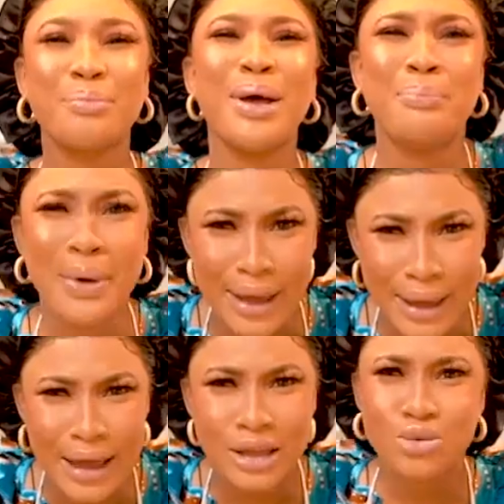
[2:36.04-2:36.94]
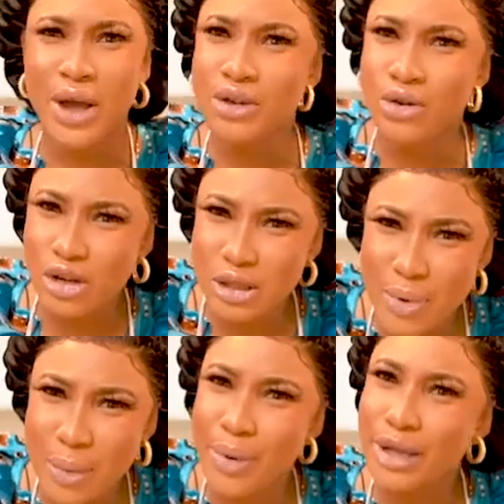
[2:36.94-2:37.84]
pepper where you cut
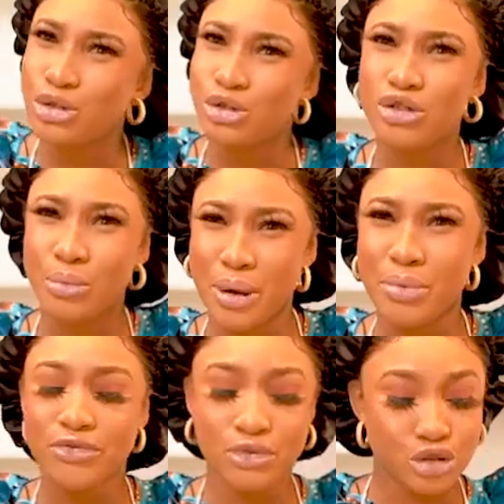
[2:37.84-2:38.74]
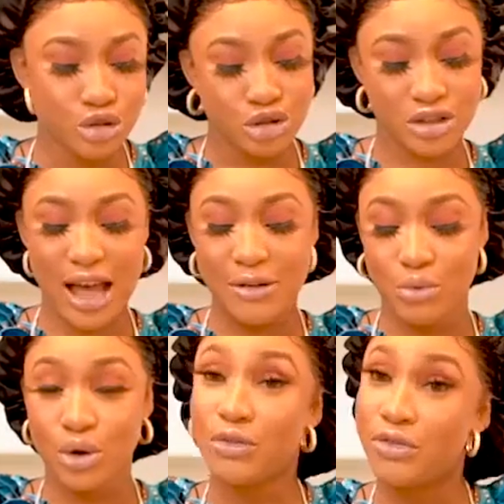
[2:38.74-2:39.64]
pepper to do your baby food so just have
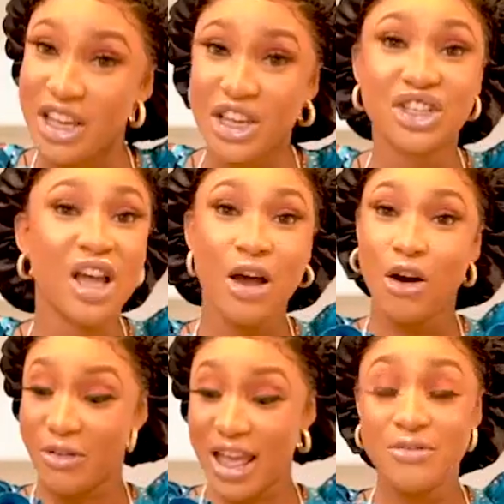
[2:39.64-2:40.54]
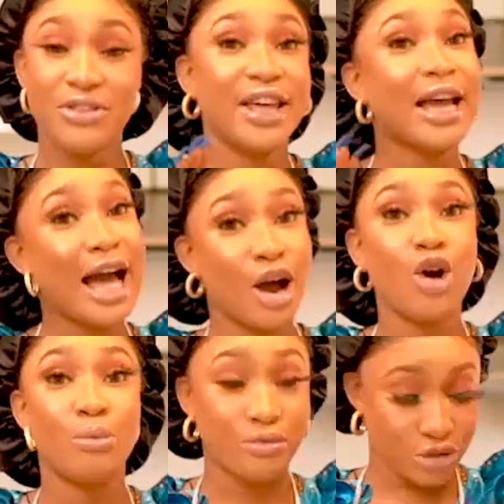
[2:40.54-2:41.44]
one of each of everything at
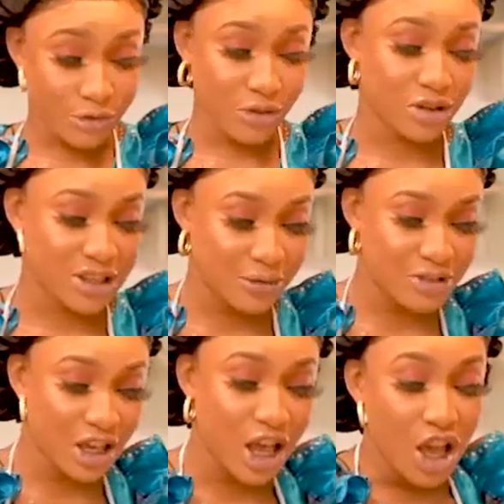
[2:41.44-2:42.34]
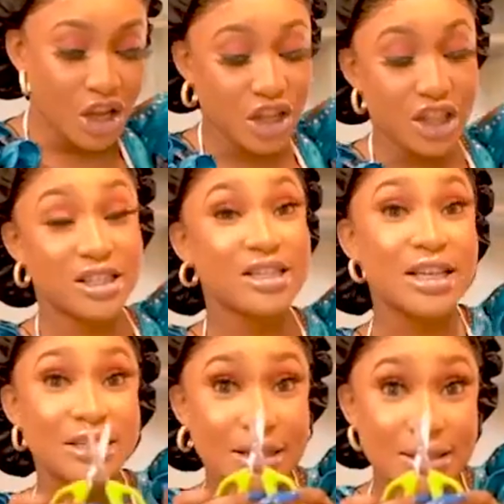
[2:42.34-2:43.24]
home just for your safety you need the
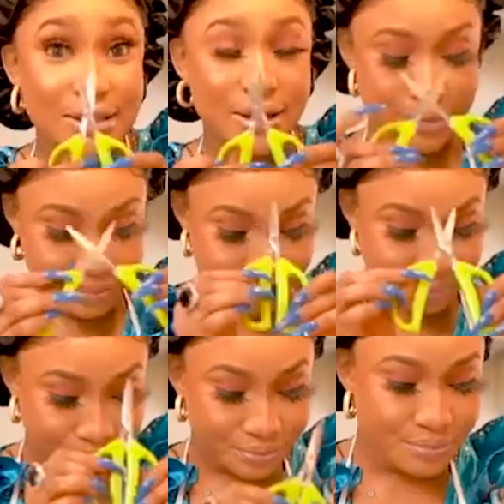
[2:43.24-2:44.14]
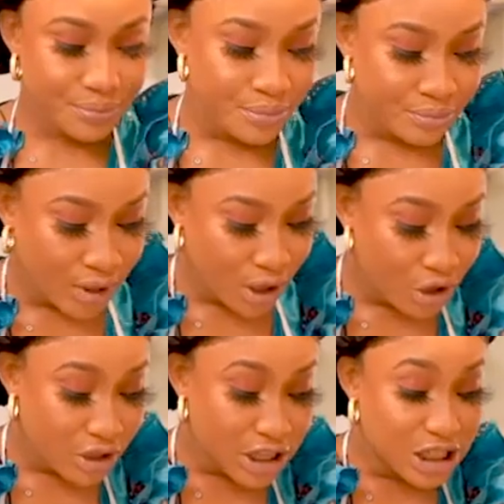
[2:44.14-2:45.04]
scissors
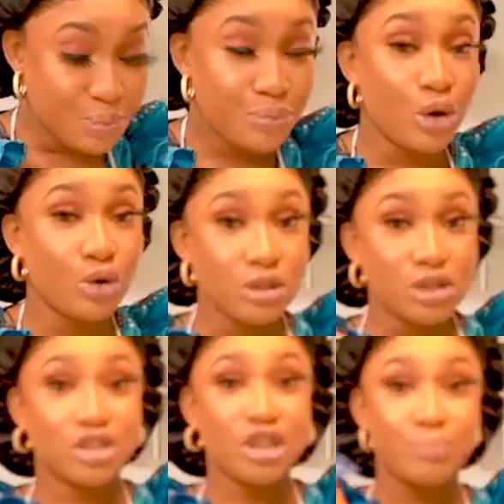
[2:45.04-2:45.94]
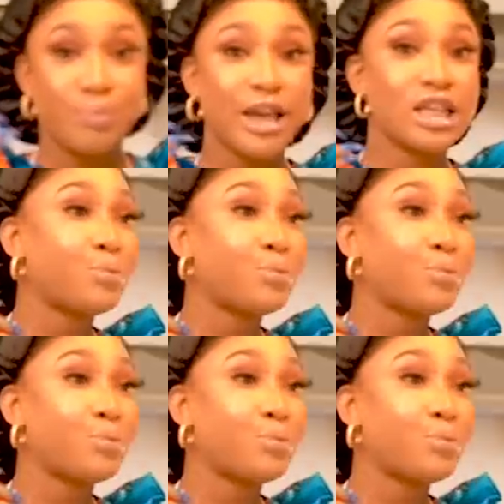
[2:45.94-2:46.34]
you need spoons you need big